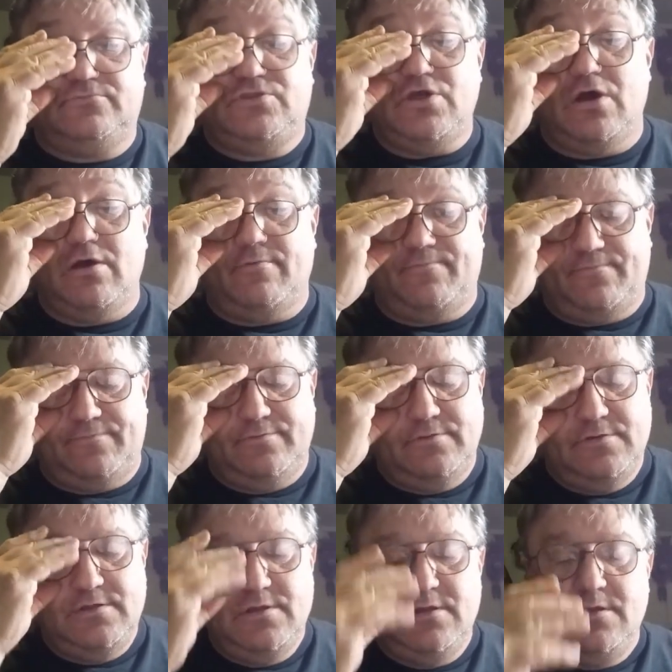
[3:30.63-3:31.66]
tough,
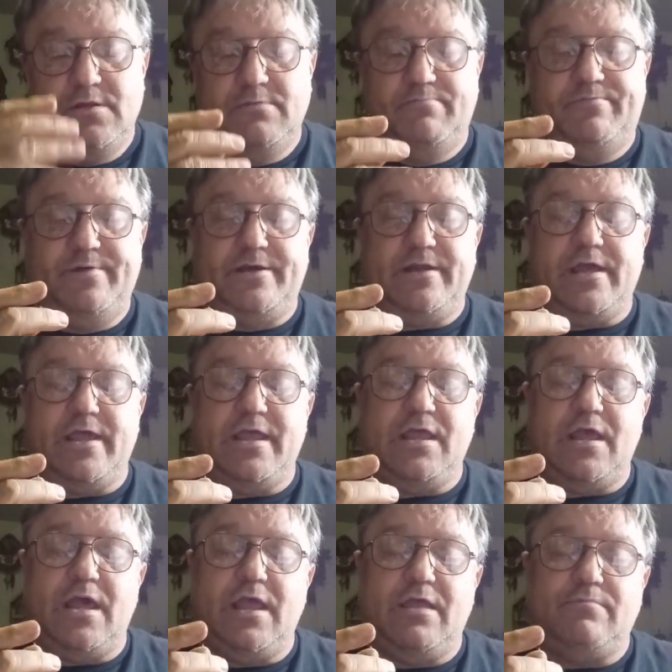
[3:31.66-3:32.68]
but
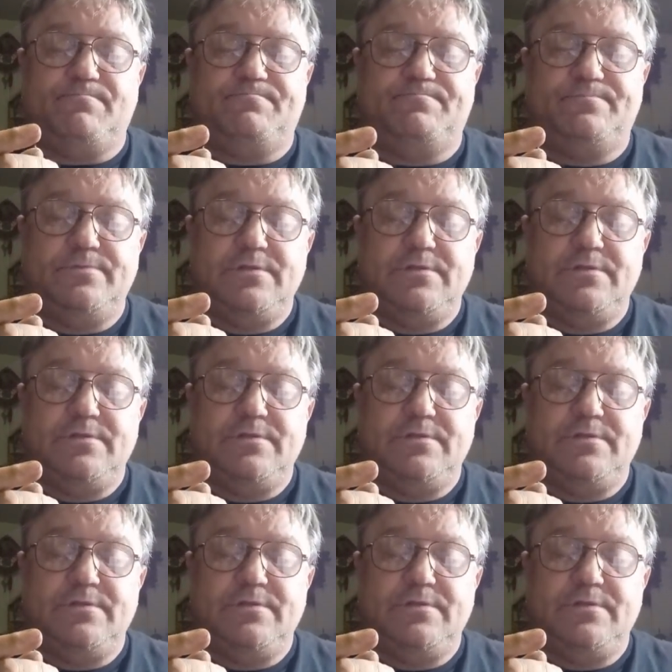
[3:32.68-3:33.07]
I I